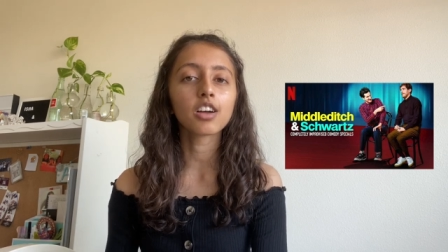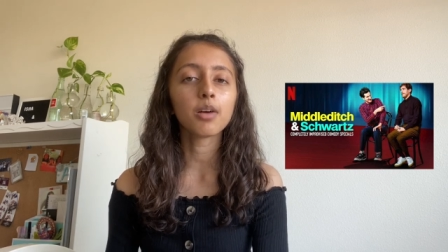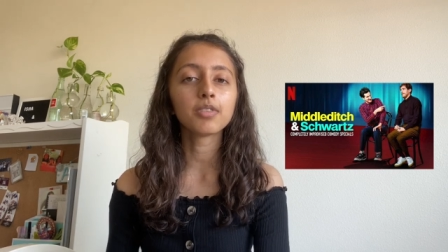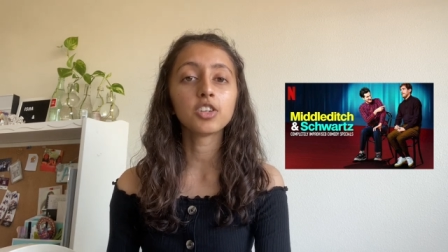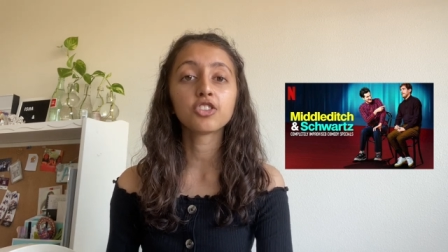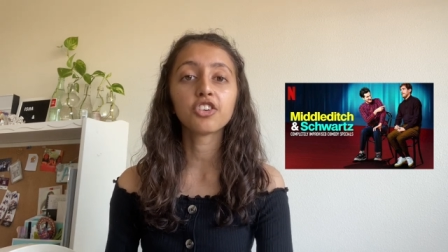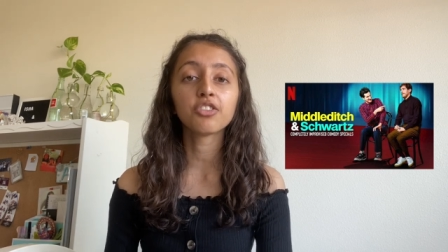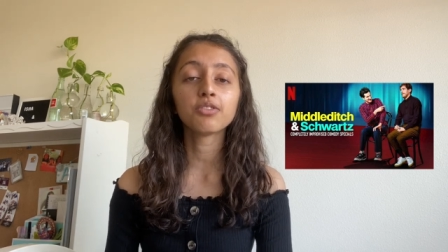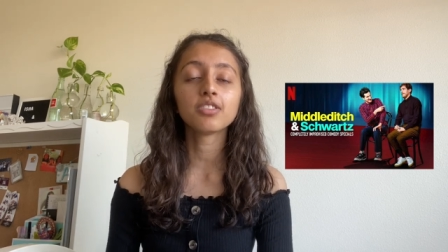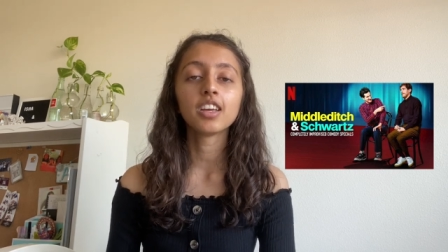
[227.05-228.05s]
comedy
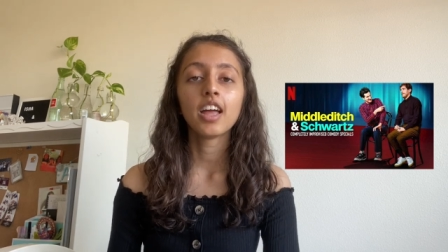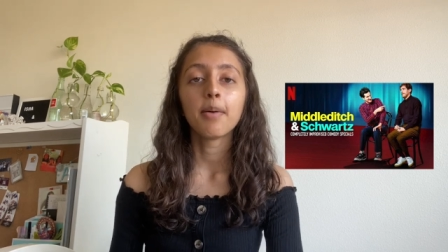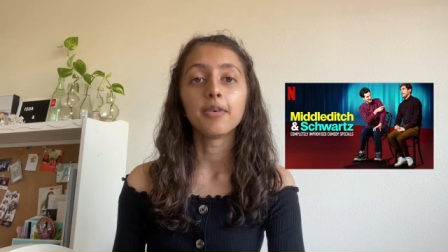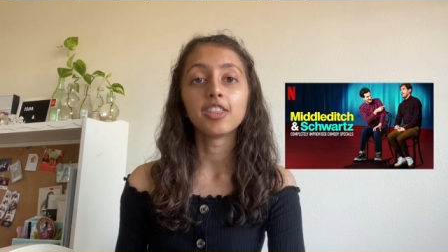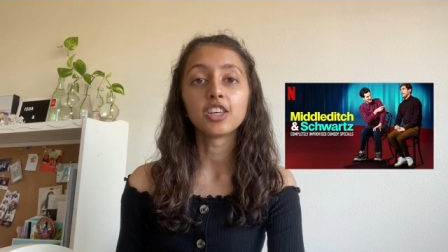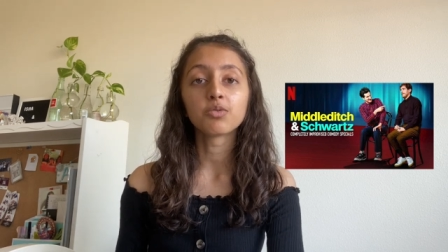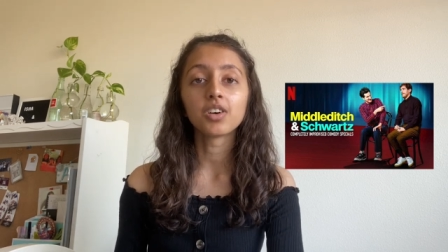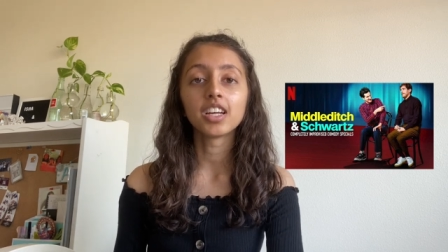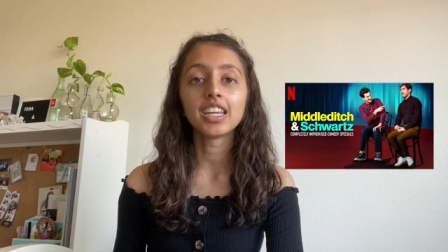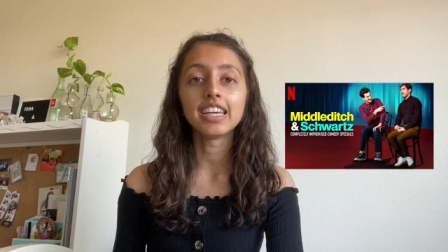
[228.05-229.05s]
shows, but this
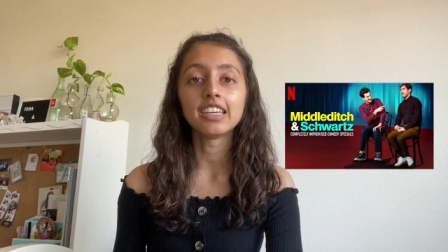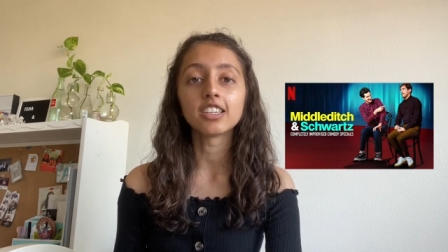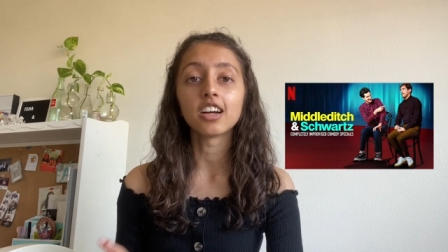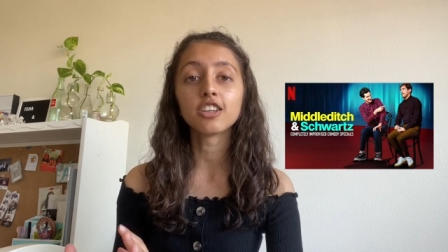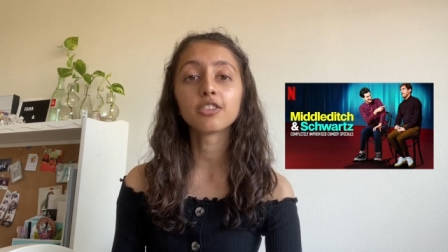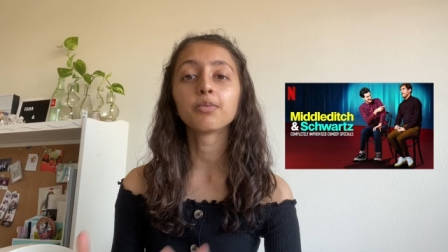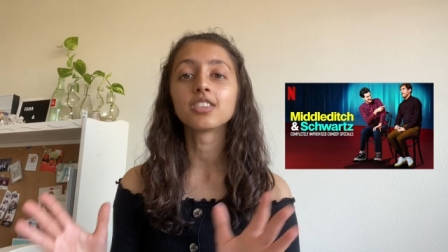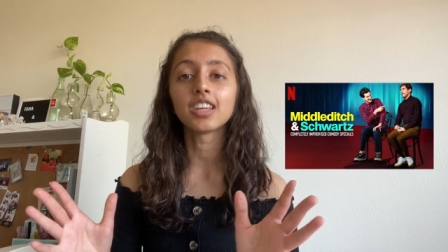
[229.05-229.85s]
one is 100%